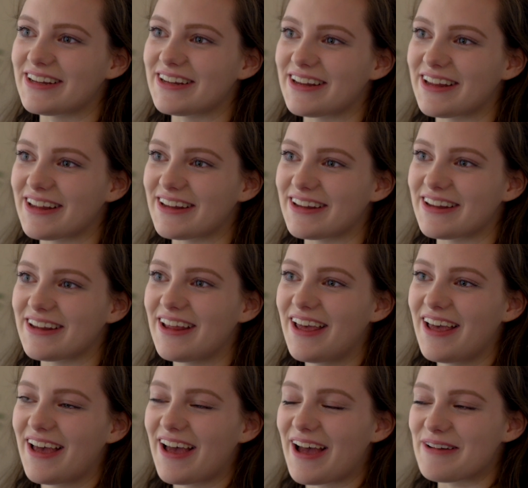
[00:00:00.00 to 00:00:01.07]

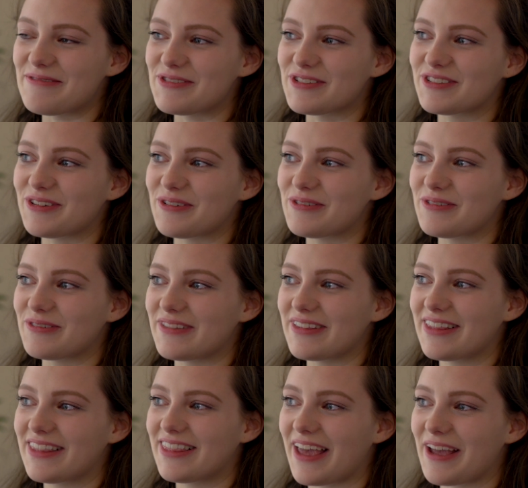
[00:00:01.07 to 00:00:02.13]
and I'm just so
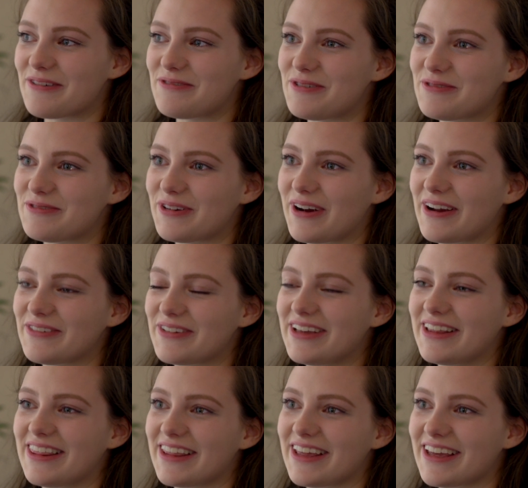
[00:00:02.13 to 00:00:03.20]
thankful for
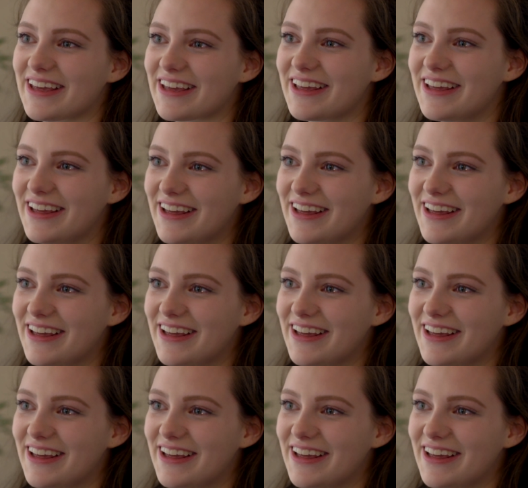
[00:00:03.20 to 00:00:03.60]
everything